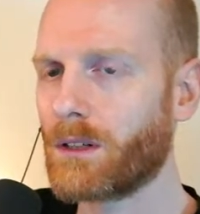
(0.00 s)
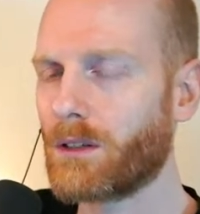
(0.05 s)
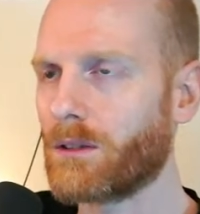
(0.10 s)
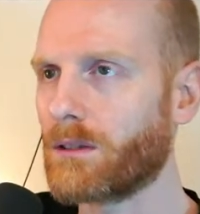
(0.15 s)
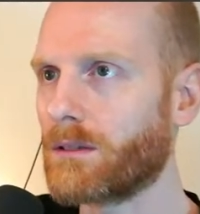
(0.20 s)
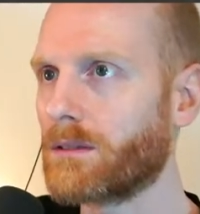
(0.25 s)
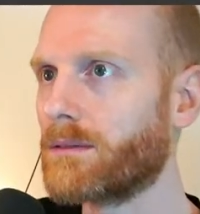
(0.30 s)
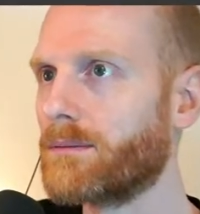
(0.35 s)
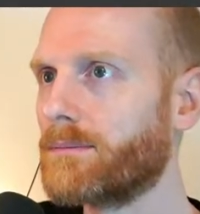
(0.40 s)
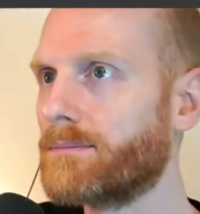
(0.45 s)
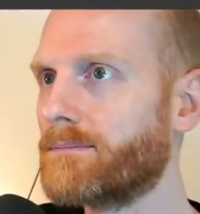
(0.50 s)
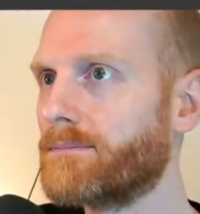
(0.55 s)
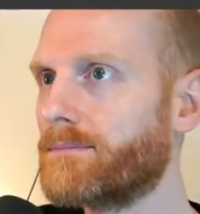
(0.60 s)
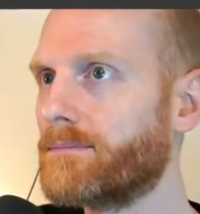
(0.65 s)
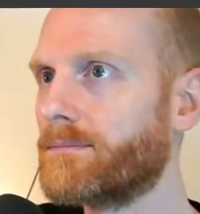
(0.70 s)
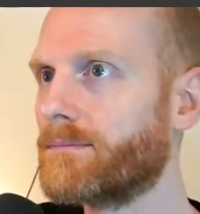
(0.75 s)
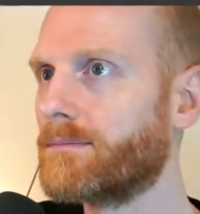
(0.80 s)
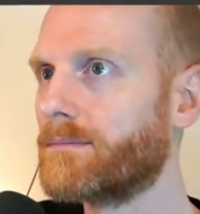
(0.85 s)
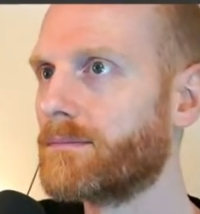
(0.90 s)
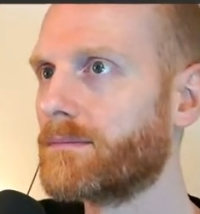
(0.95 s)
on?
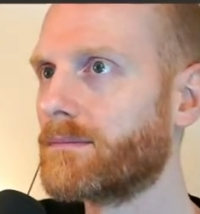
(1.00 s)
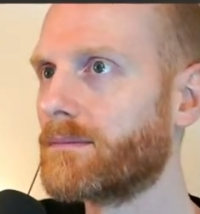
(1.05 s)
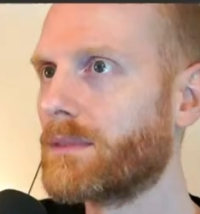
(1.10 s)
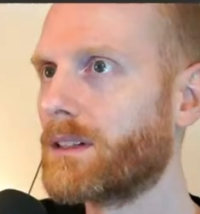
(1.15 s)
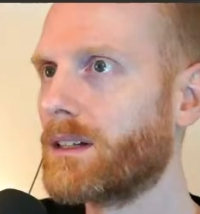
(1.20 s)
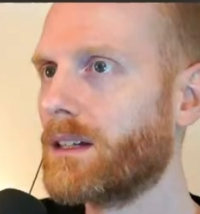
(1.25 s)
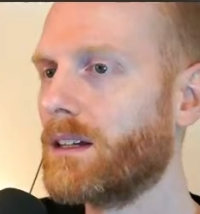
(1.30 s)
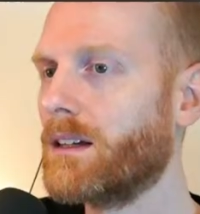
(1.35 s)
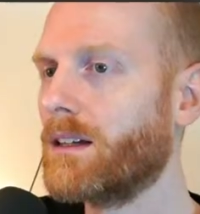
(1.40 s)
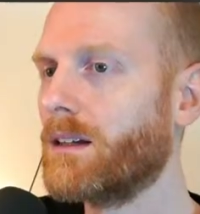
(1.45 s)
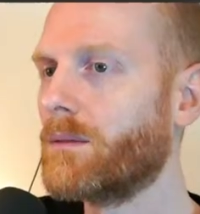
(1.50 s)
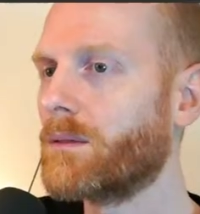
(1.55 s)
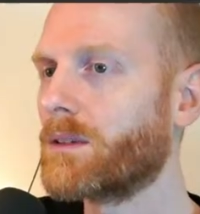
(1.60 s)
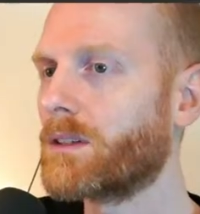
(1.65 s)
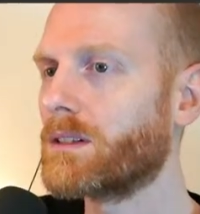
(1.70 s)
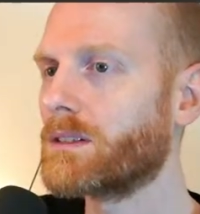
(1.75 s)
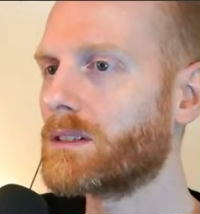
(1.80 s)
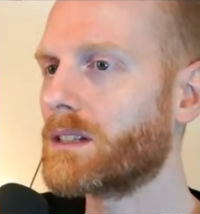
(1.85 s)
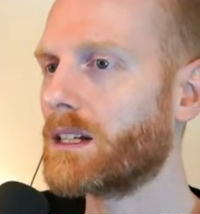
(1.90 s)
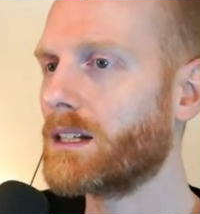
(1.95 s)

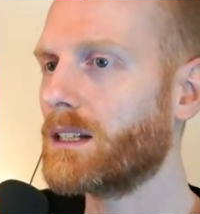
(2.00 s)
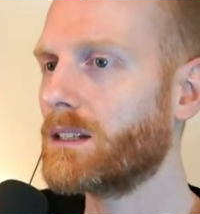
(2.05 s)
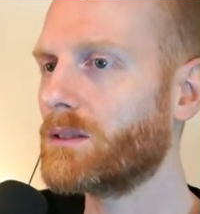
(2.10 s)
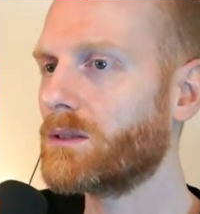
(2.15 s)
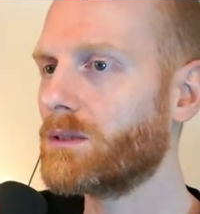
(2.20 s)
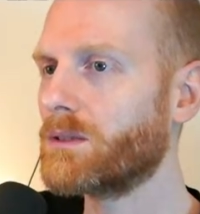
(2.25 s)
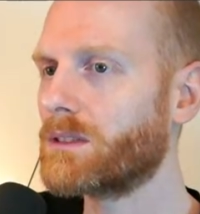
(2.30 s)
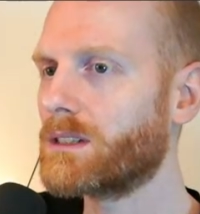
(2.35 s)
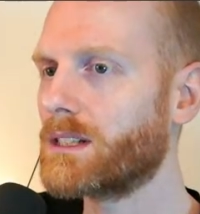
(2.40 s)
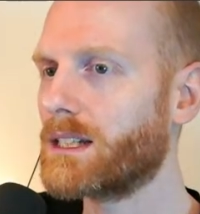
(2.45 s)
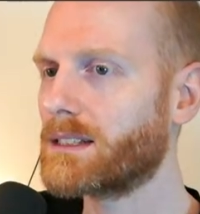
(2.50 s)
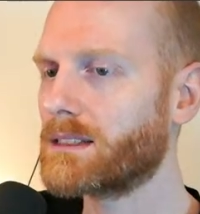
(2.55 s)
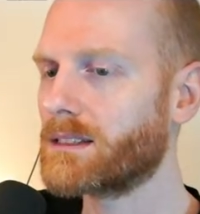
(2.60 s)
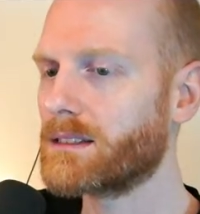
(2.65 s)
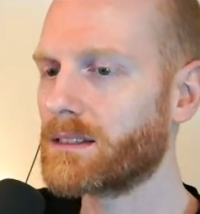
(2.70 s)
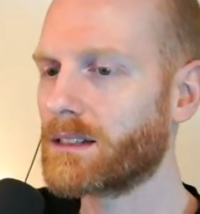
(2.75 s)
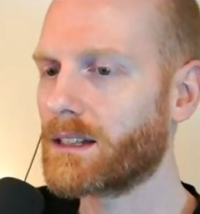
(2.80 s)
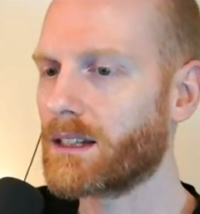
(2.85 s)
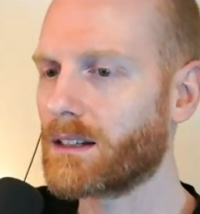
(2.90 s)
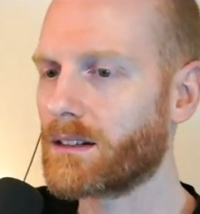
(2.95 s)
Because I need to test
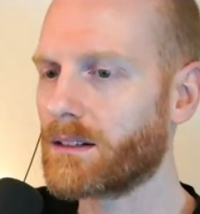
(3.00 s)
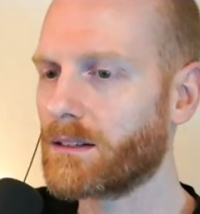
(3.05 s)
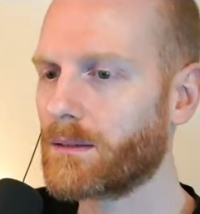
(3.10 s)
this again.